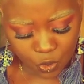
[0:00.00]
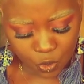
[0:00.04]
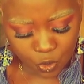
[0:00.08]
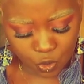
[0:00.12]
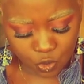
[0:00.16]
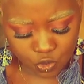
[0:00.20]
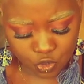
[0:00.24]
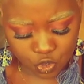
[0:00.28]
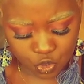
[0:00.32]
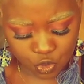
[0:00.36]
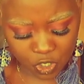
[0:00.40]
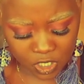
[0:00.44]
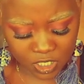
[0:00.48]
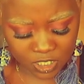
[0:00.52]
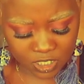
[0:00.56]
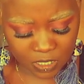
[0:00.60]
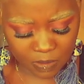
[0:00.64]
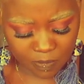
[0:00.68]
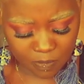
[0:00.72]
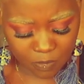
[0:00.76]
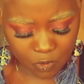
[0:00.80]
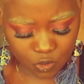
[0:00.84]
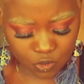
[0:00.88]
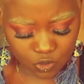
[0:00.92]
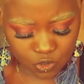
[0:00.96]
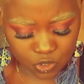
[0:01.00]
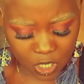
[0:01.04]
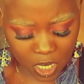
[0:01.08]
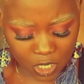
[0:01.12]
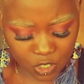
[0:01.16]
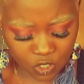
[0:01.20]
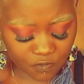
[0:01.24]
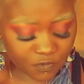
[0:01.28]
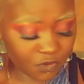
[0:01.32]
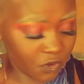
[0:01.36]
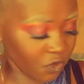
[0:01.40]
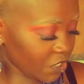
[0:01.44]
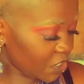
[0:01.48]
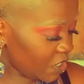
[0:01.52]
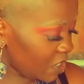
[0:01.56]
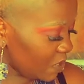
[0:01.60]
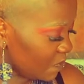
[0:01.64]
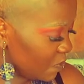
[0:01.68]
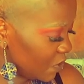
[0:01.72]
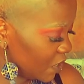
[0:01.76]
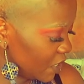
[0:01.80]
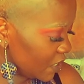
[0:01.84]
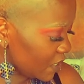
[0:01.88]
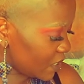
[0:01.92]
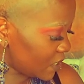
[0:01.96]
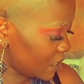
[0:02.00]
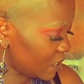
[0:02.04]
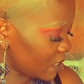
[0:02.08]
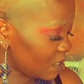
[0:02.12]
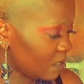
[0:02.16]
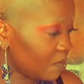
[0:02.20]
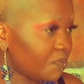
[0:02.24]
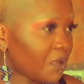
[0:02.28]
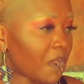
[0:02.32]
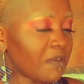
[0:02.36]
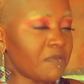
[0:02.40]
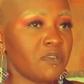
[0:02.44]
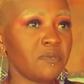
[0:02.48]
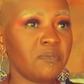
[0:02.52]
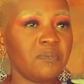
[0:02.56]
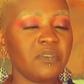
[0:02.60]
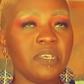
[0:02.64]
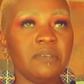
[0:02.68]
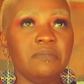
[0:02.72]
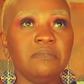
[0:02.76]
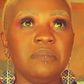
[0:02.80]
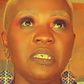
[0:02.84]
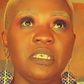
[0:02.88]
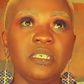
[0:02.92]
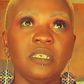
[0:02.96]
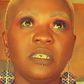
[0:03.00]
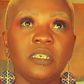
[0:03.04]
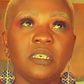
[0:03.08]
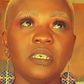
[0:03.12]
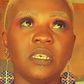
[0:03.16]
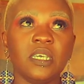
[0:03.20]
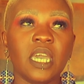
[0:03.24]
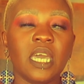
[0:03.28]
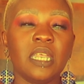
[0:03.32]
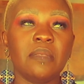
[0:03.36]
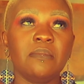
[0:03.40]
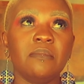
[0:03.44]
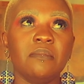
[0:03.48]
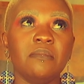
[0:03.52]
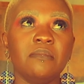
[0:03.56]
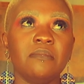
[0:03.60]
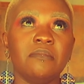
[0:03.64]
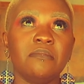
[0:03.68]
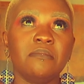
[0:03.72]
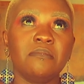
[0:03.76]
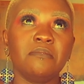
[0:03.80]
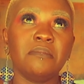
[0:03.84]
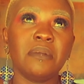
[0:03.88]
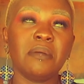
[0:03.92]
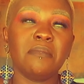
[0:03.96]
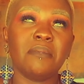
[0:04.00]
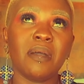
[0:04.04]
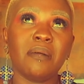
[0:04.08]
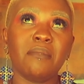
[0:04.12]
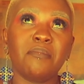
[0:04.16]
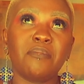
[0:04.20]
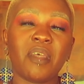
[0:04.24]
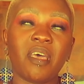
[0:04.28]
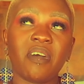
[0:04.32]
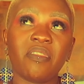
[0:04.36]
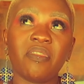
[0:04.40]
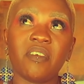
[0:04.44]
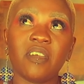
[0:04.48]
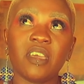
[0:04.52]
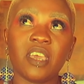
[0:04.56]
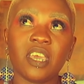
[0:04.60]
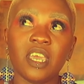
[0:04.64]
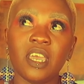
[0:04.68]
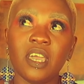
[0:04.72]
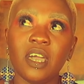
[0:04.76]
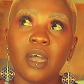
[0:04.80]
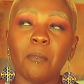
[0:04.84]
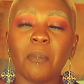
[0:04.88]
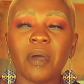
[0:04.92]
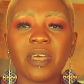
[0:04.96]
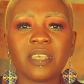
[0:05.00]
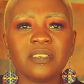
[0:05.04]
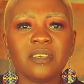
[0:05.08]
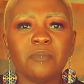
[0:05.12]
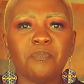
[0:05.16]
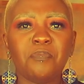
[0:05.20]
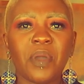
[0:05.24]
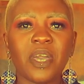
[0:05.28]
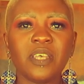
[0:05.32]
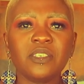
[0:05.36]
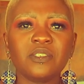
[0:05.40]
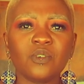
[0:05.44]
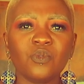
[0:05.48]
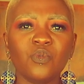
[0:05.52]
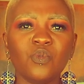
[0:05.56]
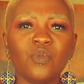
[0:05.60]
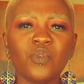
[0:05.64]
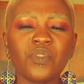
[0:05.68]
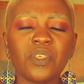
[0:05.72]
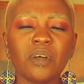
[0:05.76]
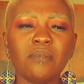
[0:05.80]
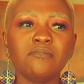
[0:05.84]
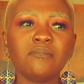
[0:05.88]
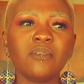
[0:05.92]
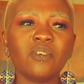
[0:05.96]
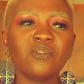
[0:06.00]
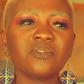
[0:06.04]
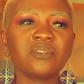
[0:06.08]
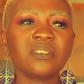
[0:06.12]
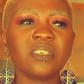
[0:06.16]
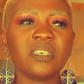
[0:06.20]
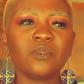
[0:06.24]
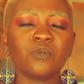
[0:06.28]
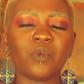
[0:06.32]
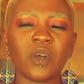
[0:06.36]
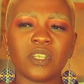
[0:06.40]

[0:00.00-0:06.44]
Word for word: Who drinks the most out of your siblings? Probably me and my brother, but it depends on who the most is.